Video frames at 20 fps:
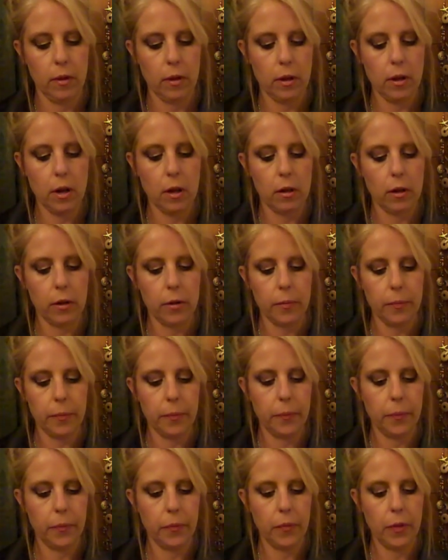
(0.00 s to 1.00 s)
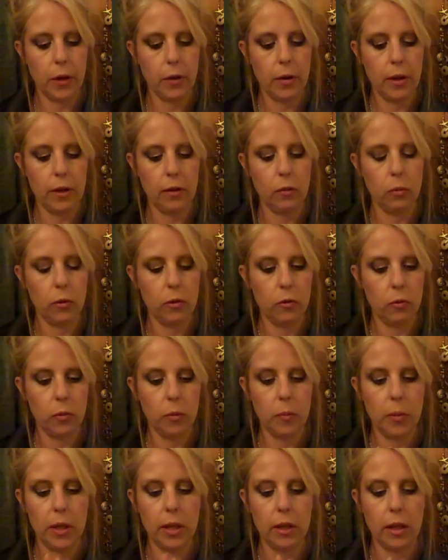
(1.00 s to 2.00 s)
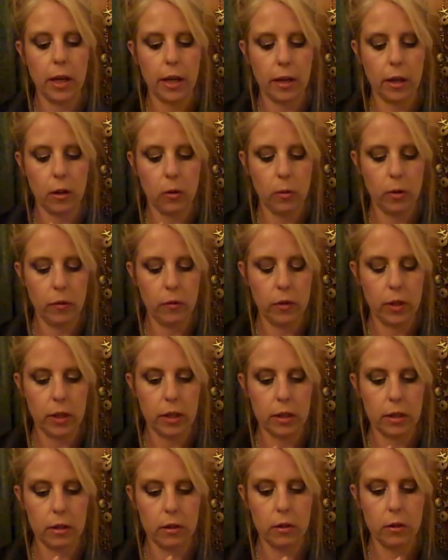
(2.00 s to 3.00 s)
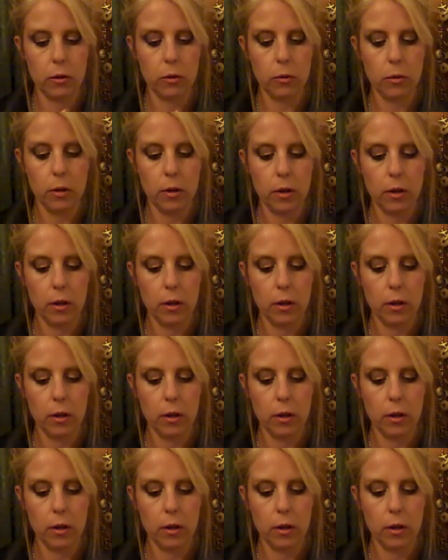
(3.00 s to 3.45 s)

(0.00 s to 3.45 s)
color there is, which would be like equivalent to